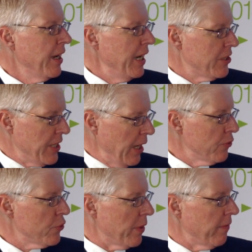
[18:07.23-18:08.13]
It
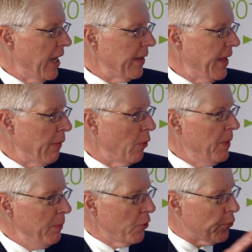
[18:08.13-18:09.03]
sounds sort of like that, where
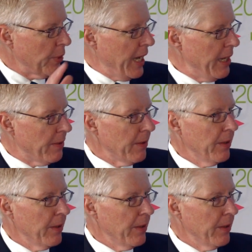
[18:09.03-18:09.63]
people create